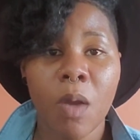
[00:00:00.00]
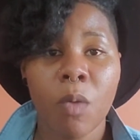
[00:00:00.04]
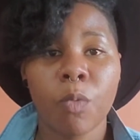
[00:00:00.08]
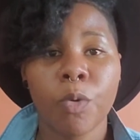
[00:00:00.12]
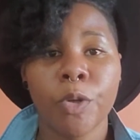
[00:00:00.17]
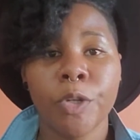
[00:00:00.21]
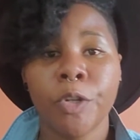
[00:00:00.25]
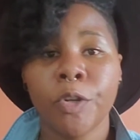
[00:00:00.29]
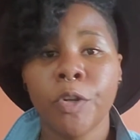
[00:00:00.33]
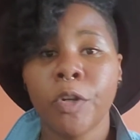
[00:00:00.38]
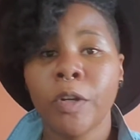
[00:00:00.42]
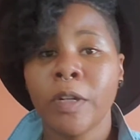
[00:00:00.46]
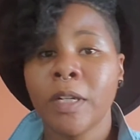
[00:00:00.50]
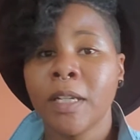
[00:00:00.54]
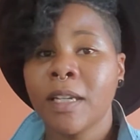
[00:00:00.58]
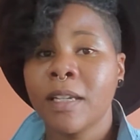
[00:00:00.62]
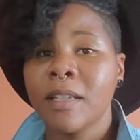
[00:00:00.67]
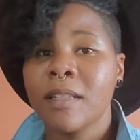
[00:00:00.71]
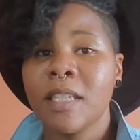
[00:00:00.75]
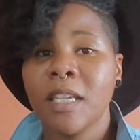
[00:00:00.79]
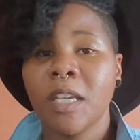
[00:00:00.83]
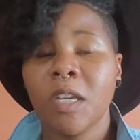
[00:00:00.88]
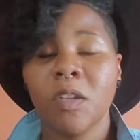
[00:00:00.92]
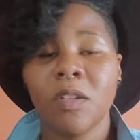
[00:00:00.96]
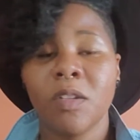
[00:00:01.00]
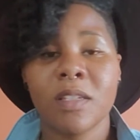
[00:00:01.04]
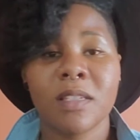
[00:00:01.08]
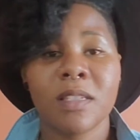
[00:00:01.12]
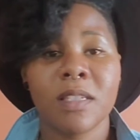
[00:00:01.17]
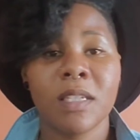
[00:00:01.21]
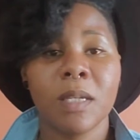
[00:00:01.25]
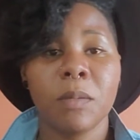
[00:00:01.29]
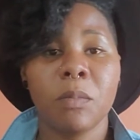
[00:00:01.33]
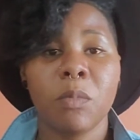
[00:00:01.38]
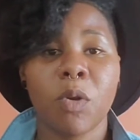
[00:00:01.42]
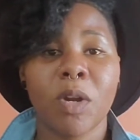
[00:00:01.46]
where you're going to continue to
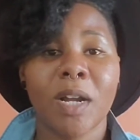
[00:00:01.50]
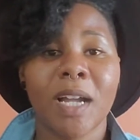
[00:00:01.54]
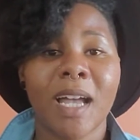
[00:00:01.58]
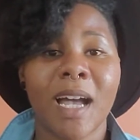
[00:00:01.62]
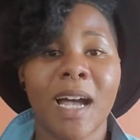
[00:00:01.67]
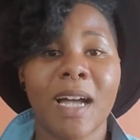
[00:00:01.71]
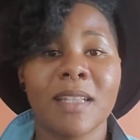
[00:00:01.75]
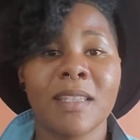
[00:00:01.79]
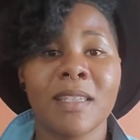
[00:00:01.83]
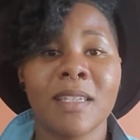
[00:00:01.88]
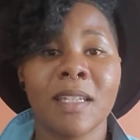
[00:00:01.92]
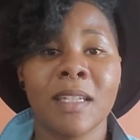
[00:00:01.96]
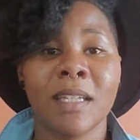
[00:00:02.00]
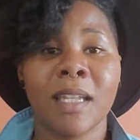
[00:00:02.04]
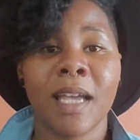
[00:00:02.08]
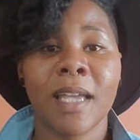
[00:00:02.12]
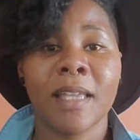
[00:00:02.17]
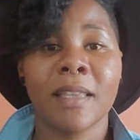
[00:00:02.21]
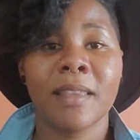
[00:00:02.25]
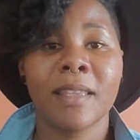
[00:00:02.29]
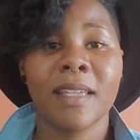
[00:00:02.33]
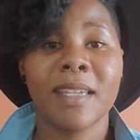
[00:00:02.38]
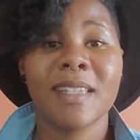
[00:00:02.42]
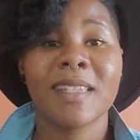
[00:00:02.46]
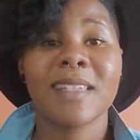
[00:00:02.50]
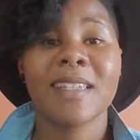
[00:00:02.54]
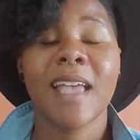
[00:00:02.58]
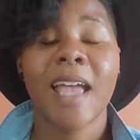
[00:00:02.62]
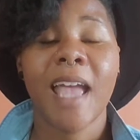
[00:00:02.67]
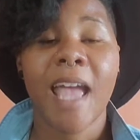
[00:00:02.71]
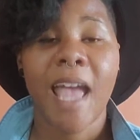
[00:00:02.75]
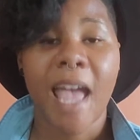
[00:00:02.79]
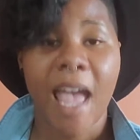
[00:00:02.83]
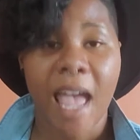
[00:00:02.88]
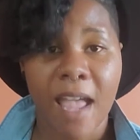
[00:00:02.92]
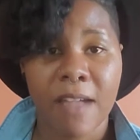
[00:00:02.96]
see more content like
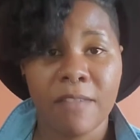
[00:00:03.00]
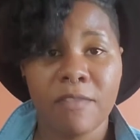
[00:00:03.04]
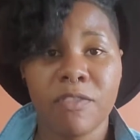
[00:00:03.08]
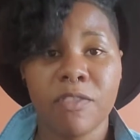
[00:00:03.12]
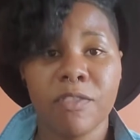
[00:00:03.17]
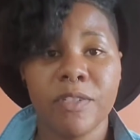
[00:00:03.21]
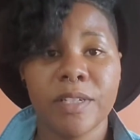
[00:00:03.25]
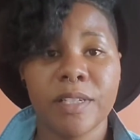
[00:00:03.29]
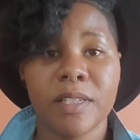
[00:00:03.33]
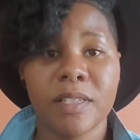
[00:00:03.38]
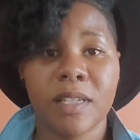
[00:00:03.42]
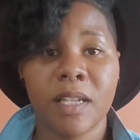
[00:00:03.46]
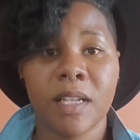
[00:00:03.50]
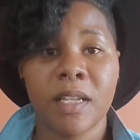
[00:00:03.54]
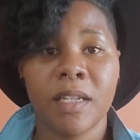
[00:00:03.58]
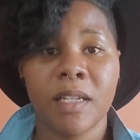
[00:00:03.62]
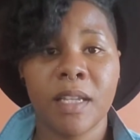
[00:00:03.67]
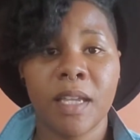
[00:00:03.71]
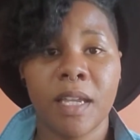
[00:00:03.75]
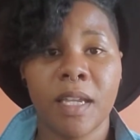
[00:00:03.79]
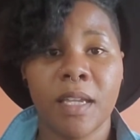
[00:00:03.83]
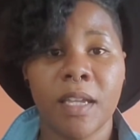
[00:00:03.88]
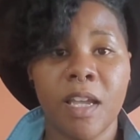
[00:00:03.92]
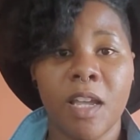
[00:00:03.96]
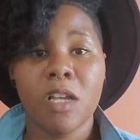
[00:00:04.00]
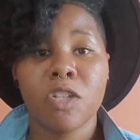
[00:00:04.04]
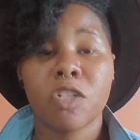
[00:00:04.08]
this every Sunday.